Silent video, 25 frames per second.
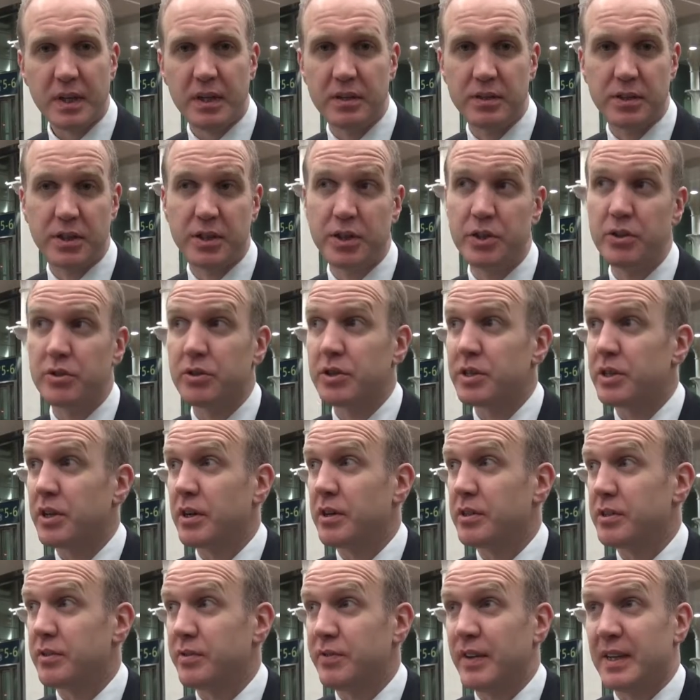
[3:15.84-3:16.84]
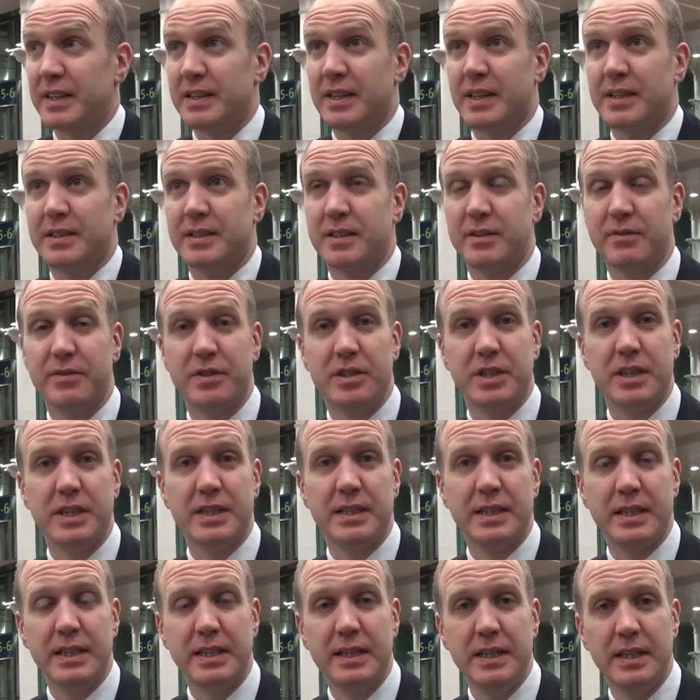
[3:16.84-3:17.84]
so the Eurostar is a fantastic
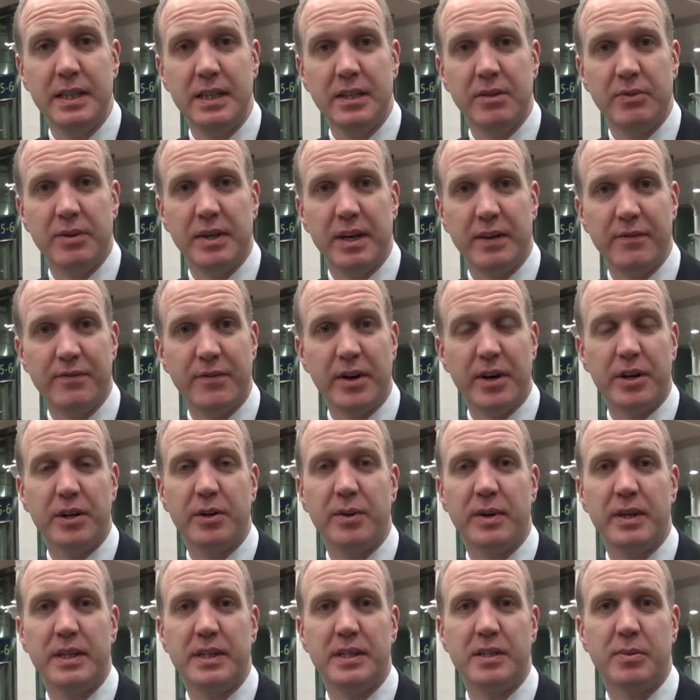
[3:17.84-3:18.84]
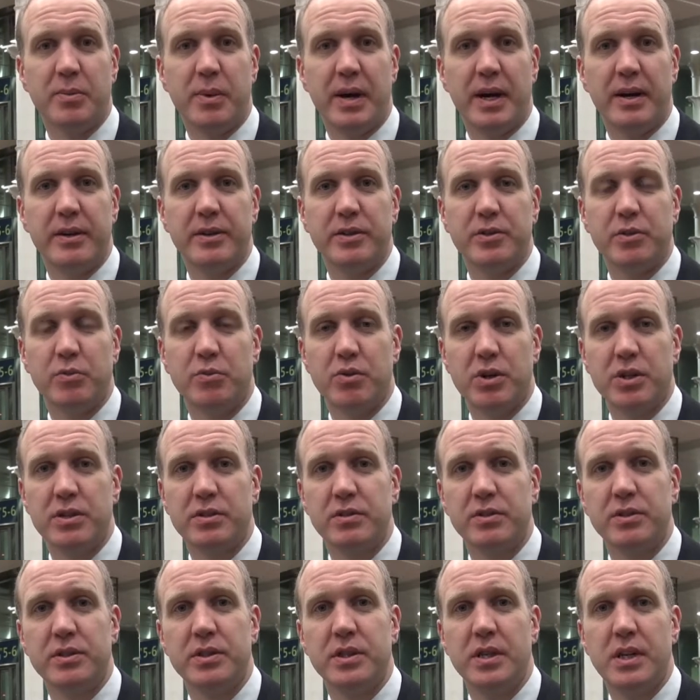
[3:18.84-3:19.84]
facility. We get very quickly to Paris or
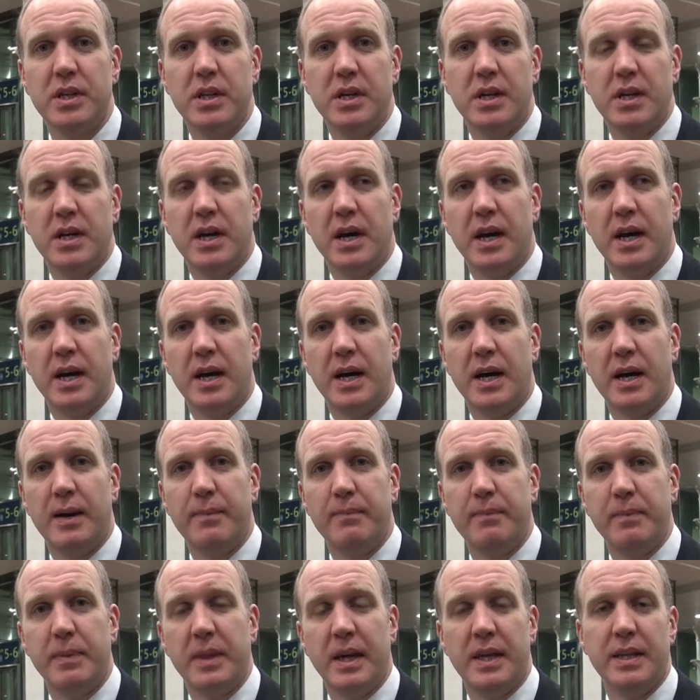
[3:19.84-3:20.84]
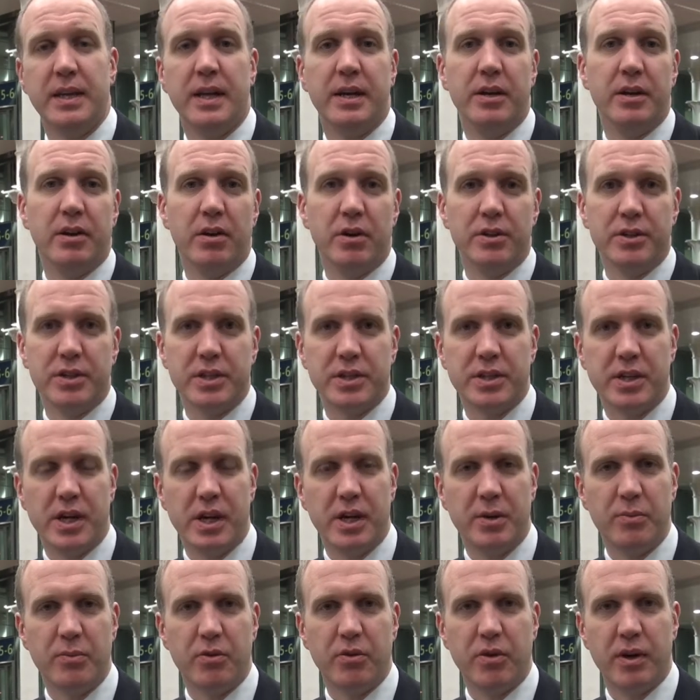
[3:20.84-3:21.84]
Brussels, um, and then a lot of the
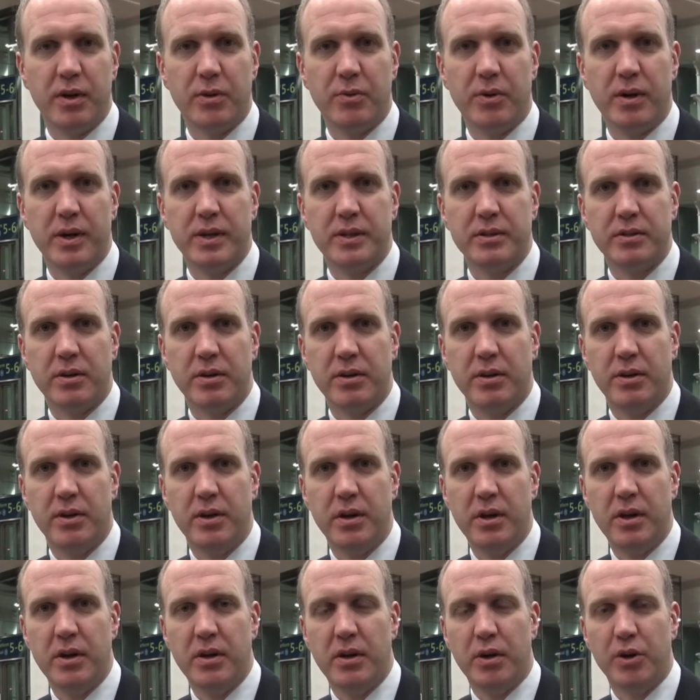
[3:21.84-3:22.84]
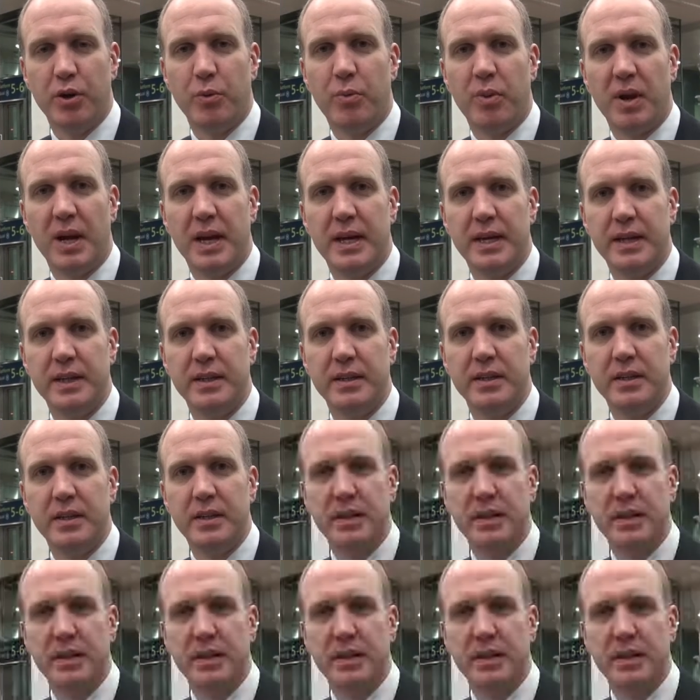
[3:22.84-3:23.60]
time we're otherwise on, on a plane